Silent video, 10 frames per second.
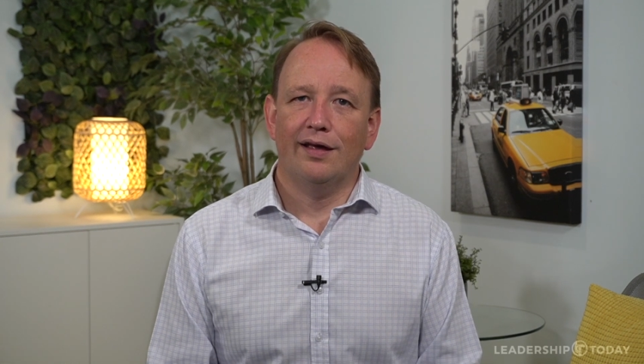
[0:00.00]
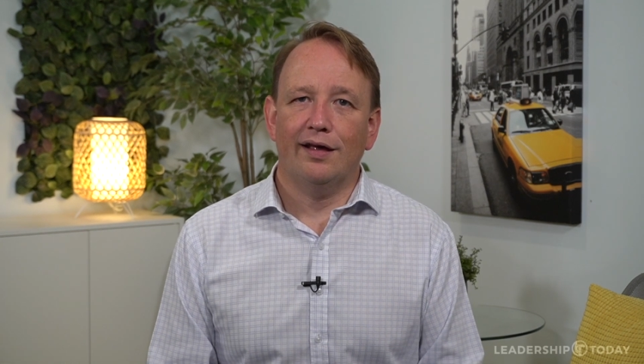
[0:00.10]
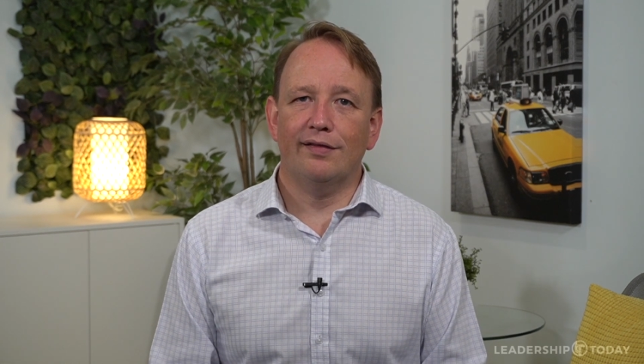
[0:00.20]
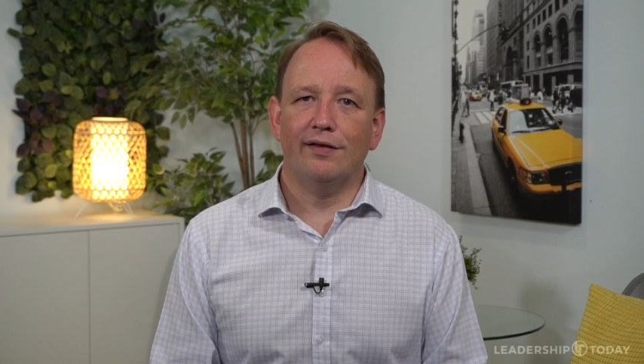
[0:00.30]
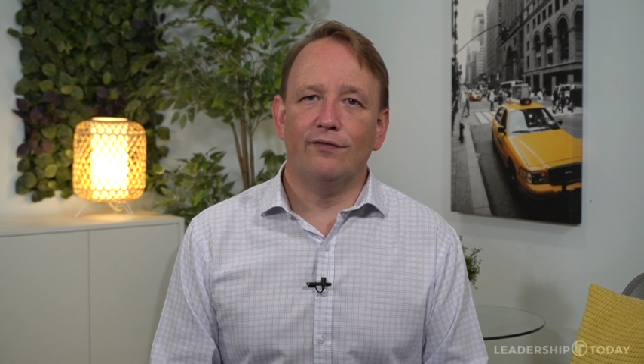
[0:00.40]

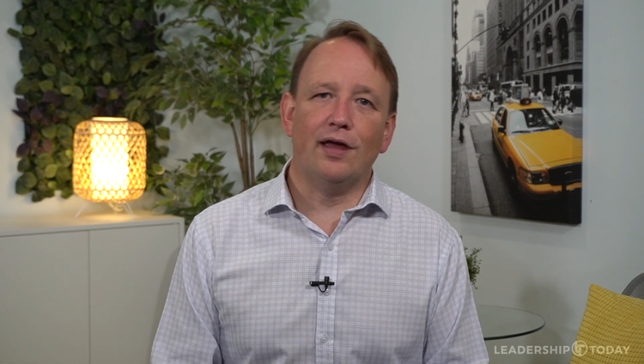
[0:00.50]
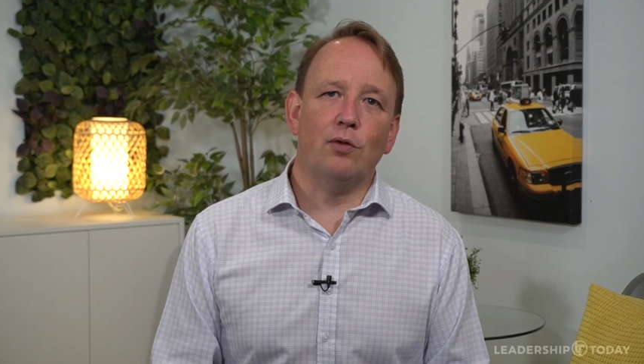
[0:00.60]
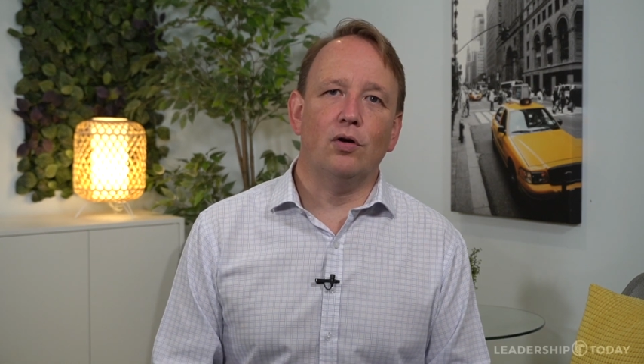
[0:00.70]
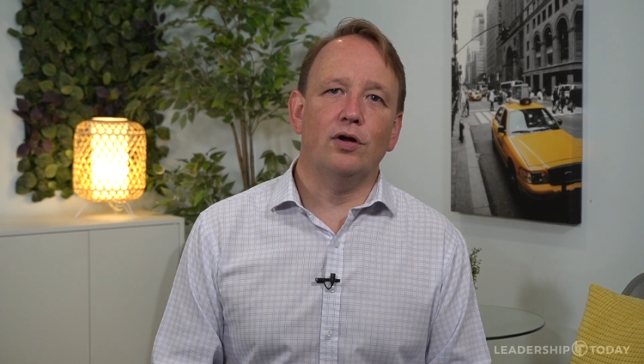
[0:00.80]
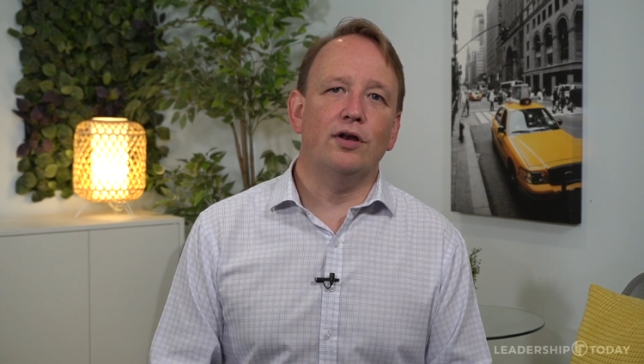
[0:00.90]
as if they
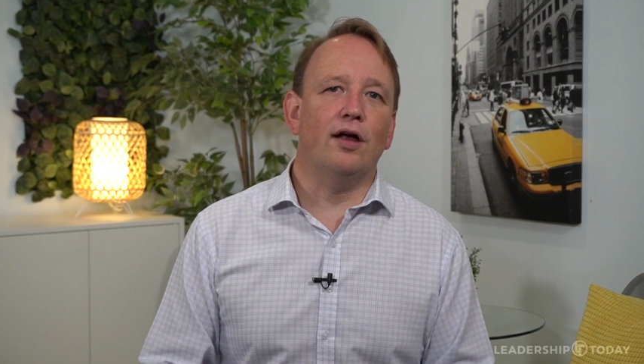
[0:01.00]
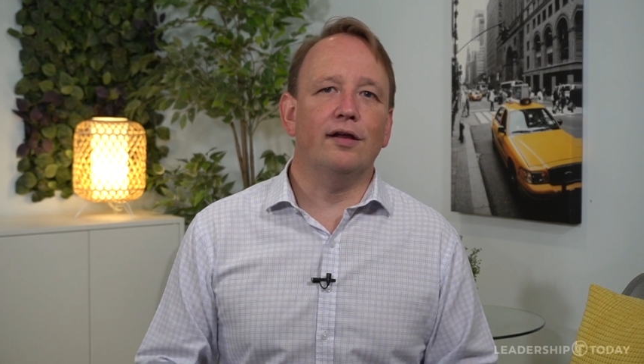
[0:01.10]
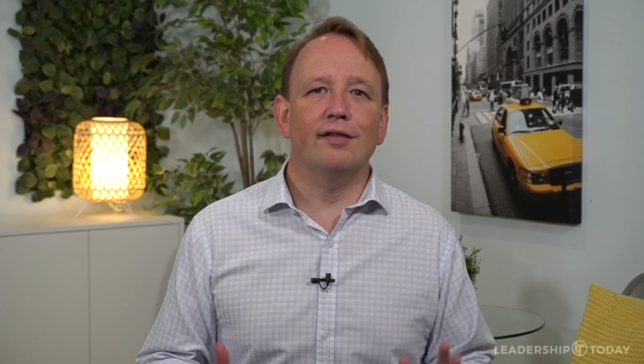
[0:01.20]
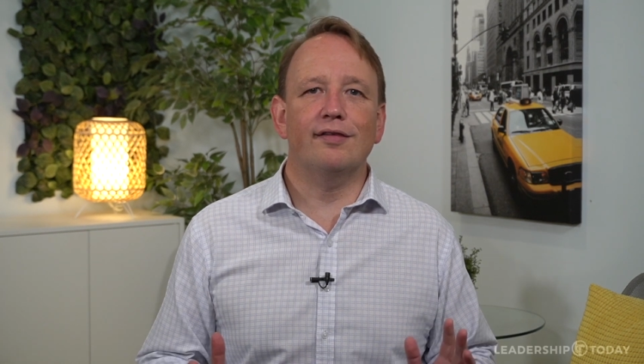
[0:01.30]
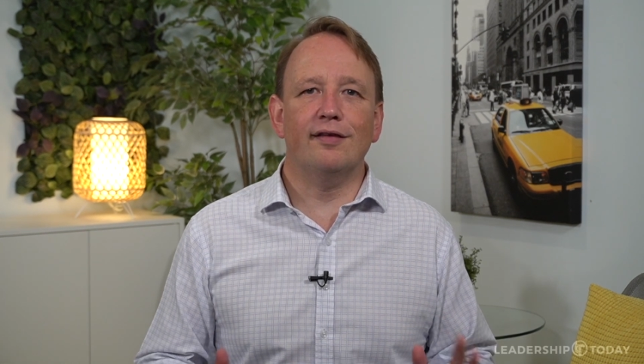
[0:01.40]
were a
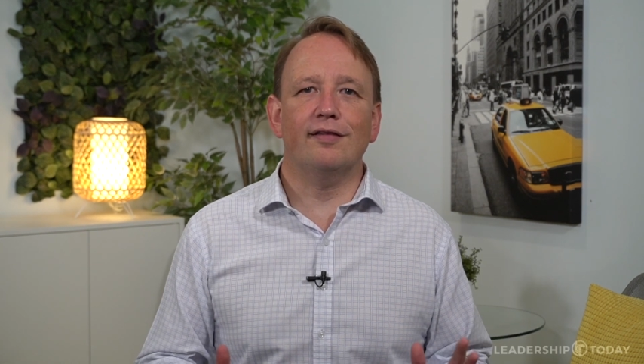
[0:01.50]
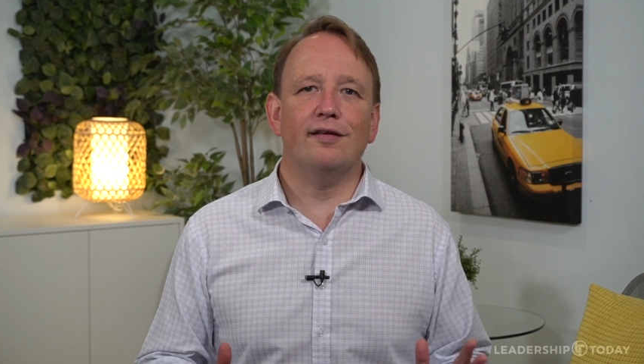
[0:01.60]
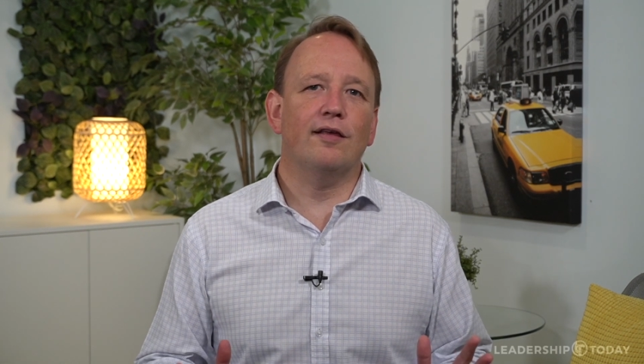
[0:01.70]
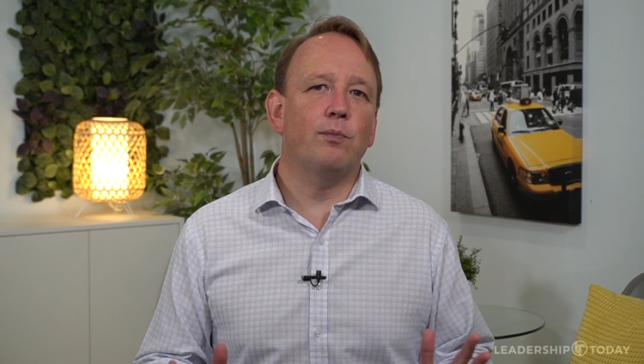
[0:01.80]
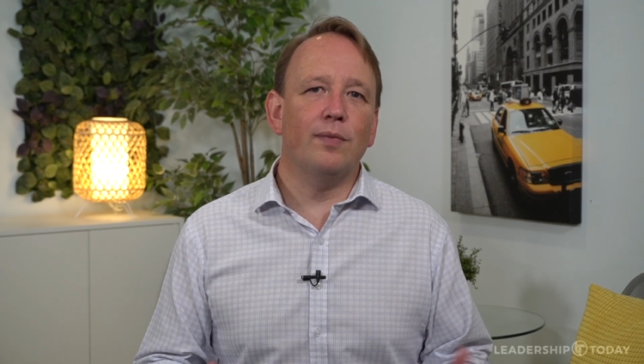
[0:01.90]

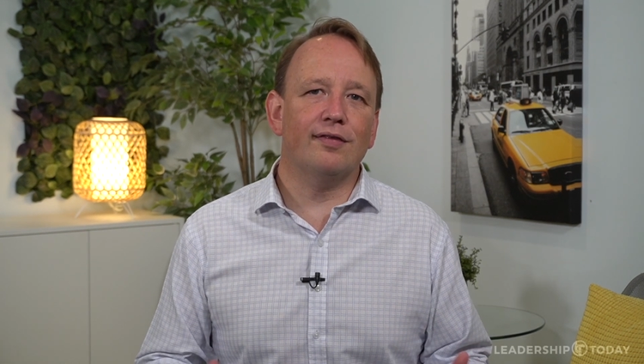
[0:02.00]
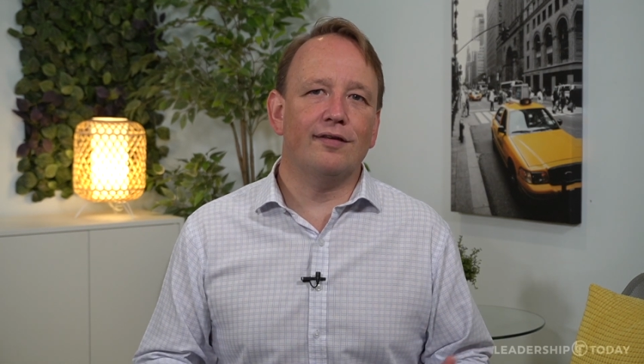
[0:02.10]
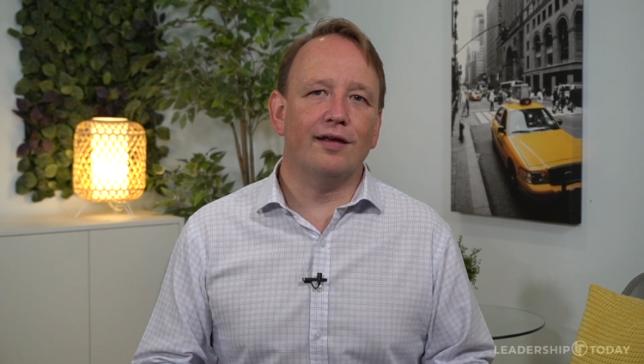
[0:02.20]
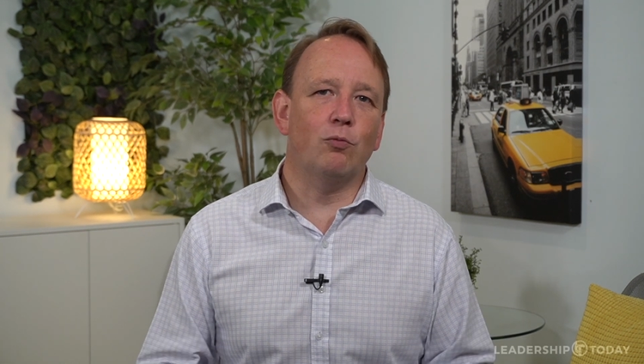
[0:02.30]
1960s mystic